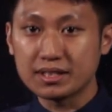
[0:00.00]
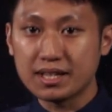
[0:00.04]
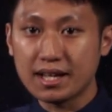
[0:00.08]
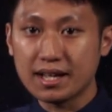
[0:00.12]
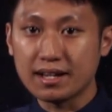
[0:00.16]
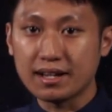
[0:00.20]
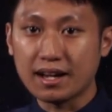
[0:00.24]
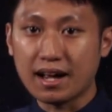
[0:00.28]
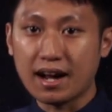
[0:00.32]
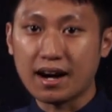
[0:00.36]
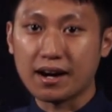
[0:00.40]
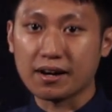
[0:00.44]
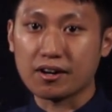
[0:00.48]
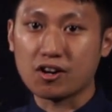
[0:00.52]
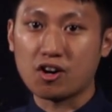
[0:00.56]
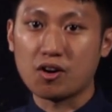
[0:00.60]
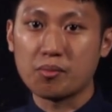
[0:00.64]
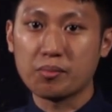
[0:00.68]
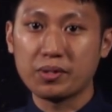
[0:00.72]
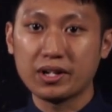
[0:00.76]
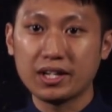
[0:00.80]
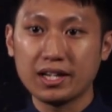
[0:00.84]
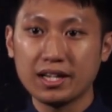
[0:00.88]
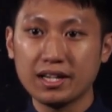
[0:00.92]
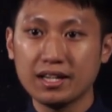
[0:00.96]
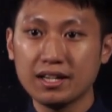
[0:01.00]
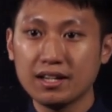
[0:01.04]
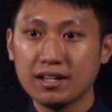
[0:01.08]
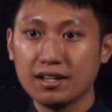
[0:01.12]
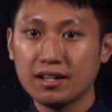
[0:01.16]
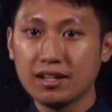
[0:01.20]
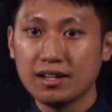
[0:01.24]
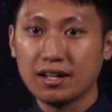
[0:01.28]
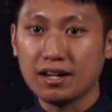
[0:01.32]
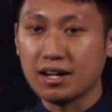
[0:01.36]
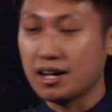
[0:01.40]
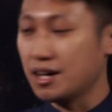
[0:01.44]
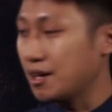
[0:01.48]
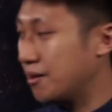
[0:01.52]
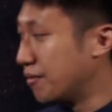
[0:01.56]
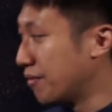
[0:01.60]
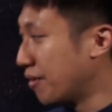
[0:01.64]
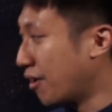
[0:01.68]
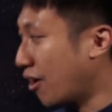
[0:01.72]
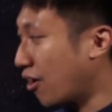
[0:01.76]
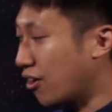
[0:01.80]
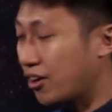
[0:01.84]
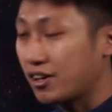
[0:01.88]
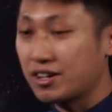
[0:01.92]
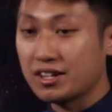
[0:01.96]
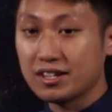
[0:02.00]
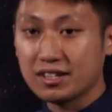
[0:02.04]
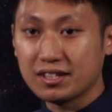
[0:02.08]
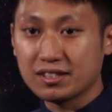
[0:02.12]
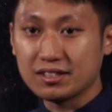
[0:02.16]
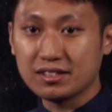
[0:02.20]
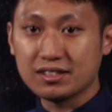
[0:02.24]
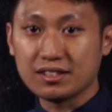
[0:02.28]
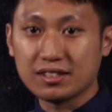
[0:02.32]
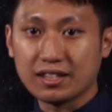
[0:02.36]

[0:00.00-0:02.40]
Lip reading: that are commonly occur